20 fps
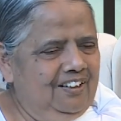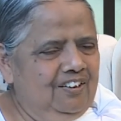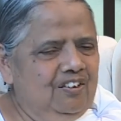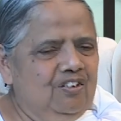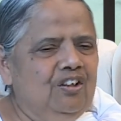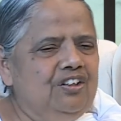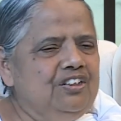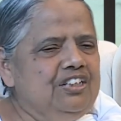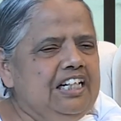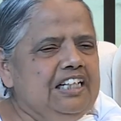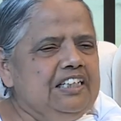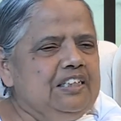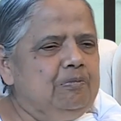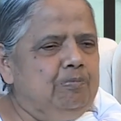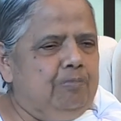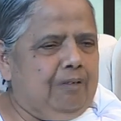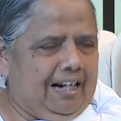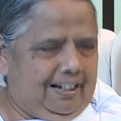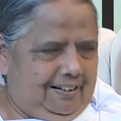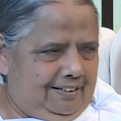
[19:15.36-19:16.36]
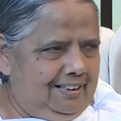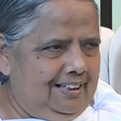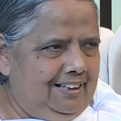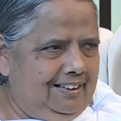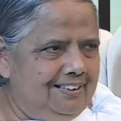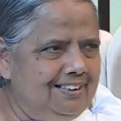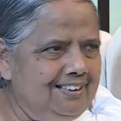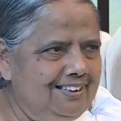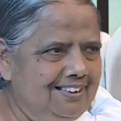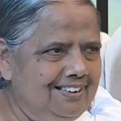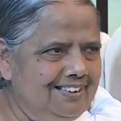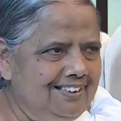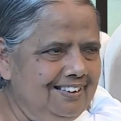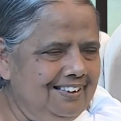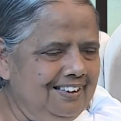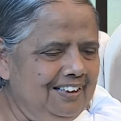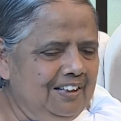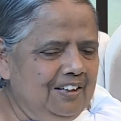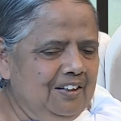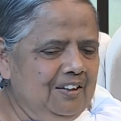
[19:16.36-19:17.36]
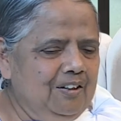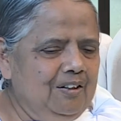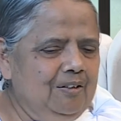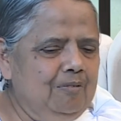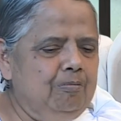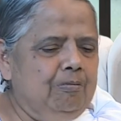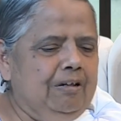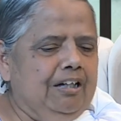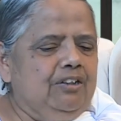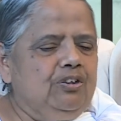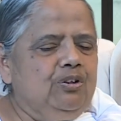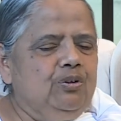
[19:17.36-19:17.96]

Not just practice, but